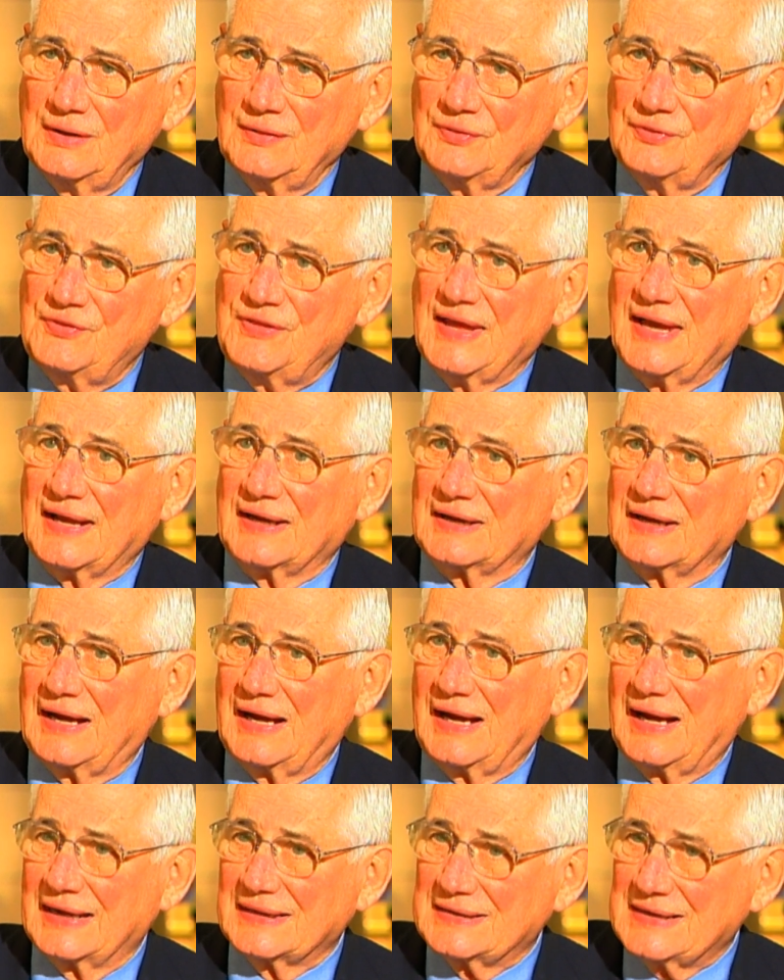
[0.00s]
that
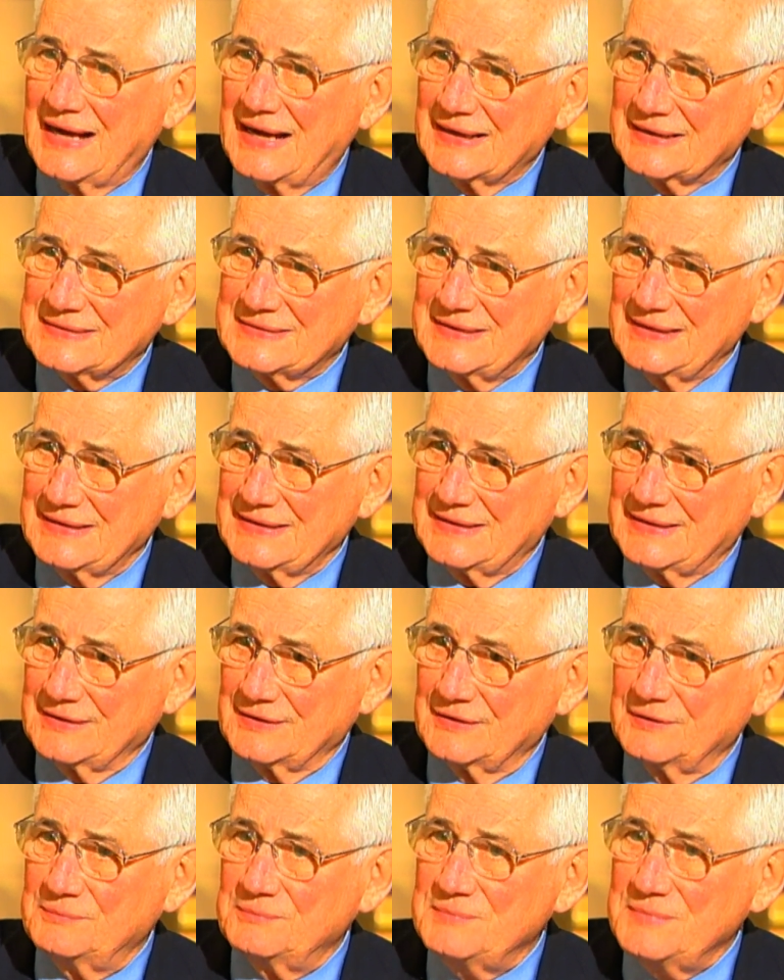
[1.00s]
I gotta take
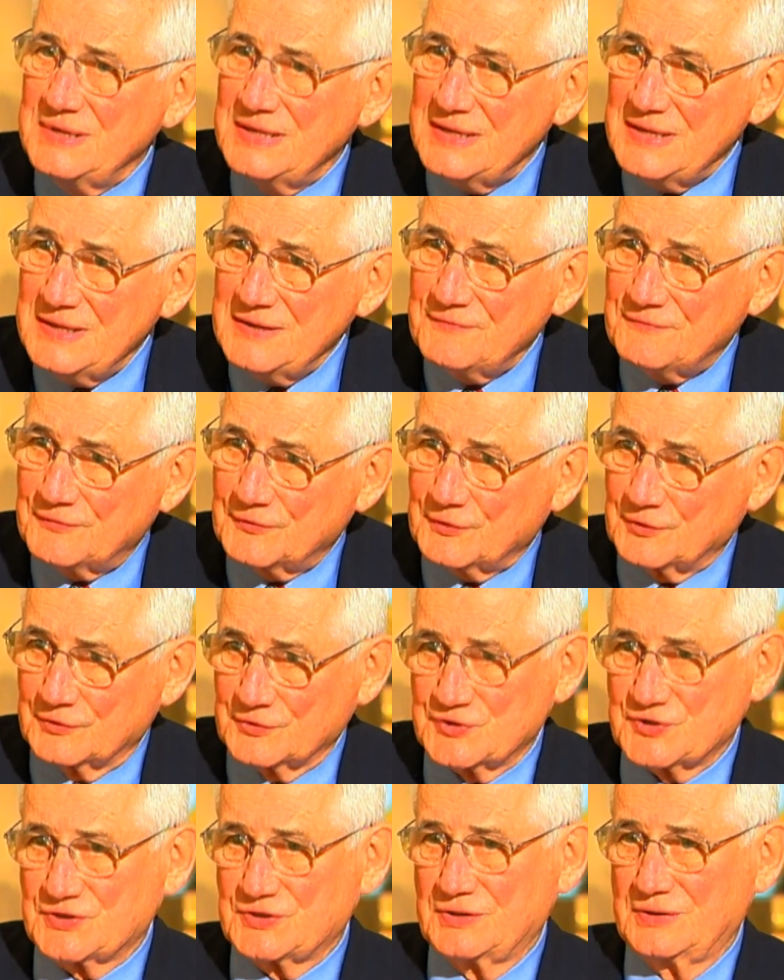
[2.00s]
care of me
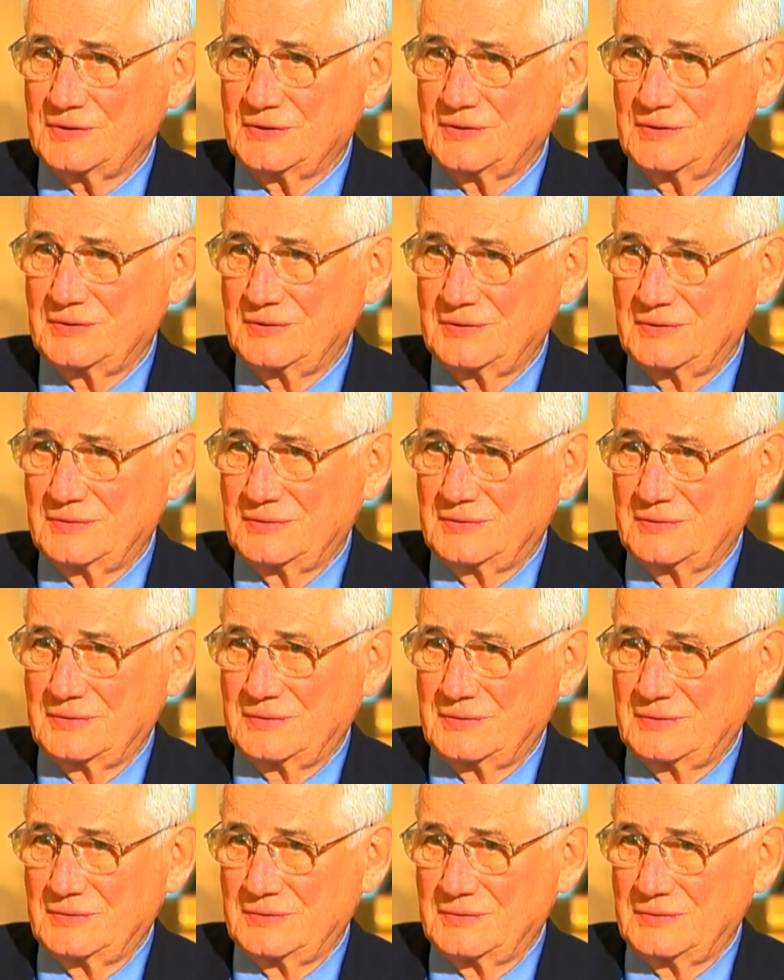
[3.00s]
first,
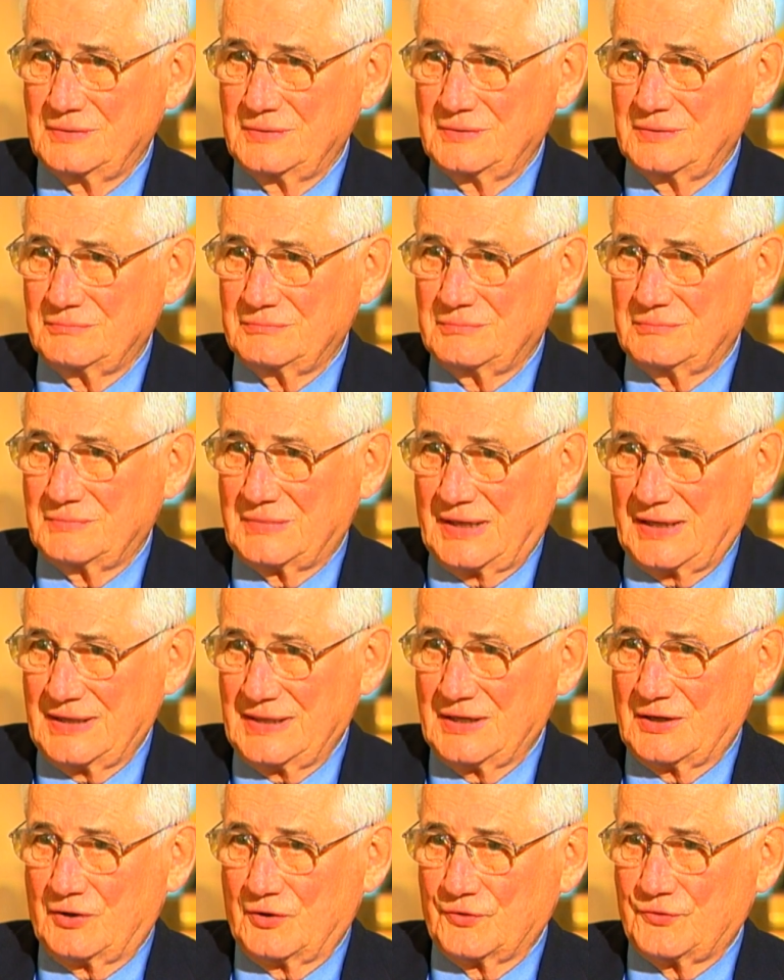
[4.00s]
my
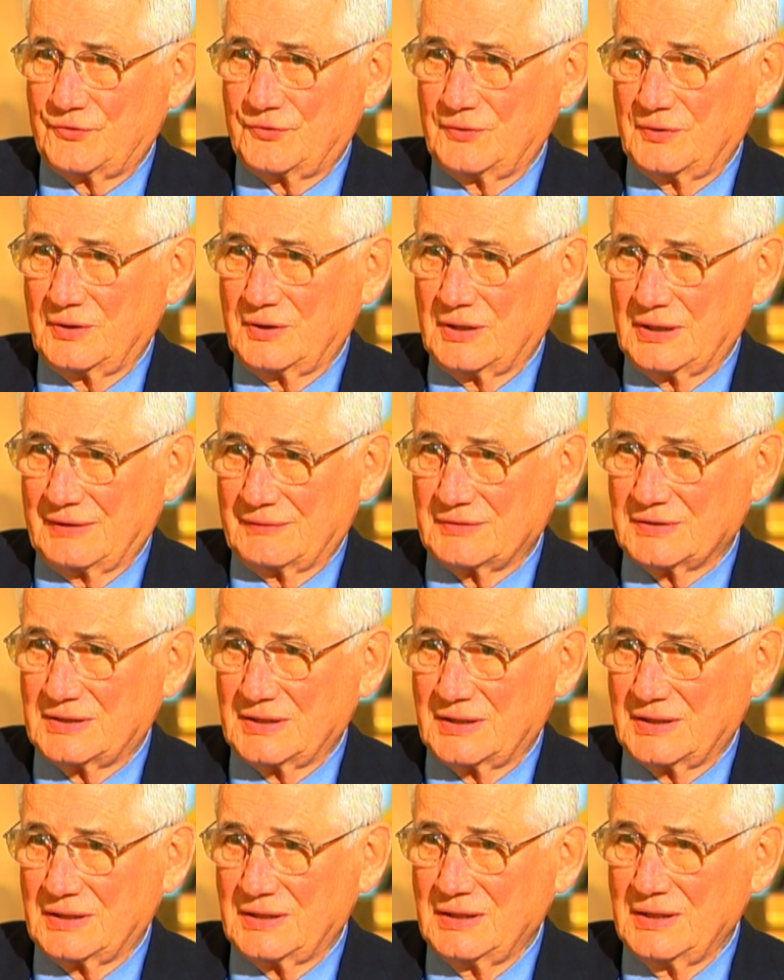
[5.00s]
health and
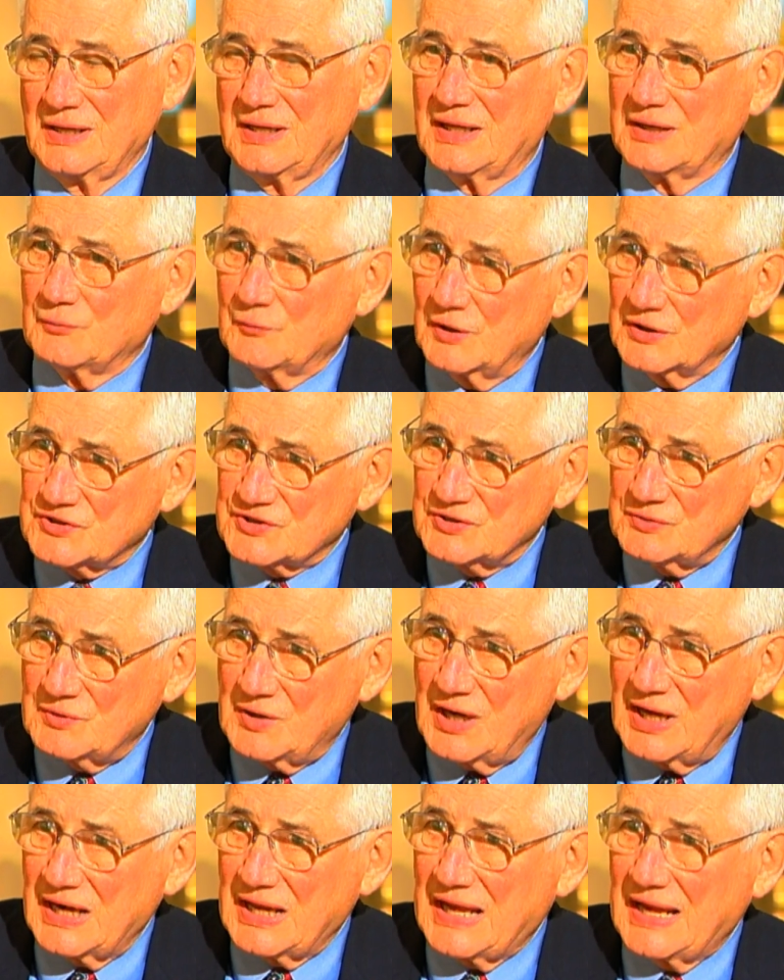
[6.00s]
everything. And once in a
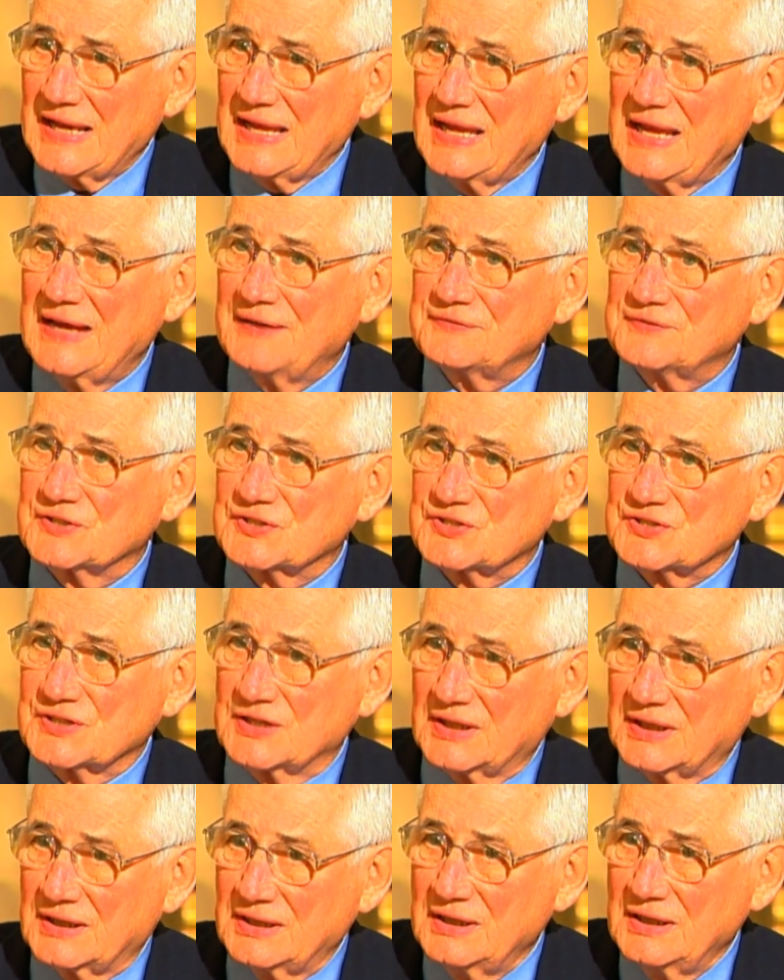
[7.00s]
while I have to
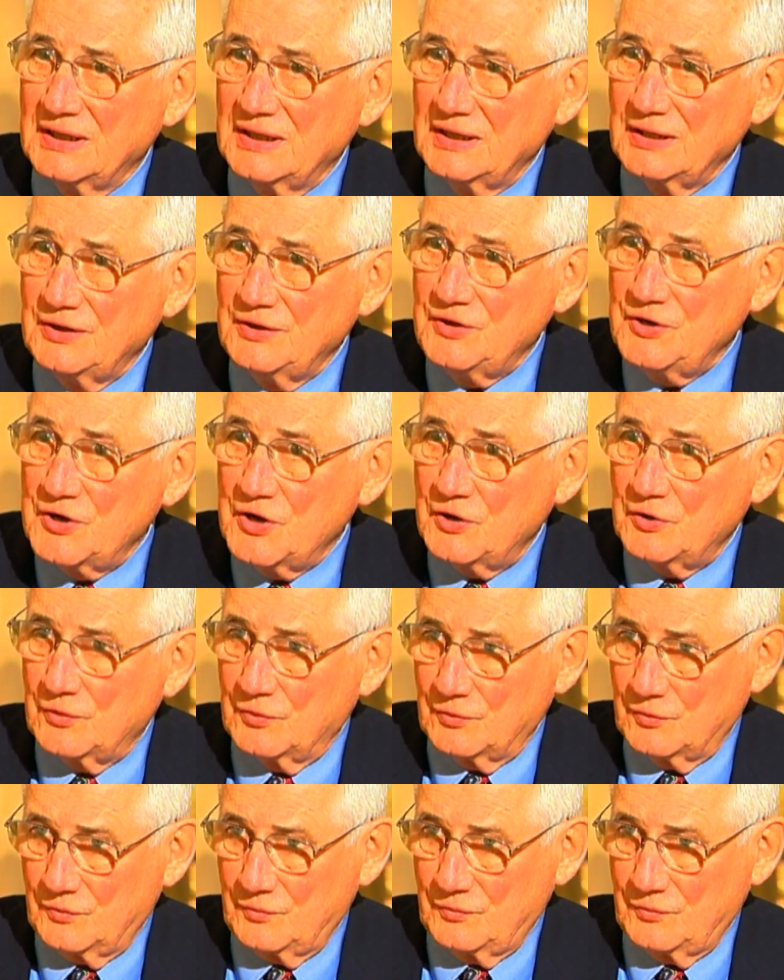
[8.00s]
say no.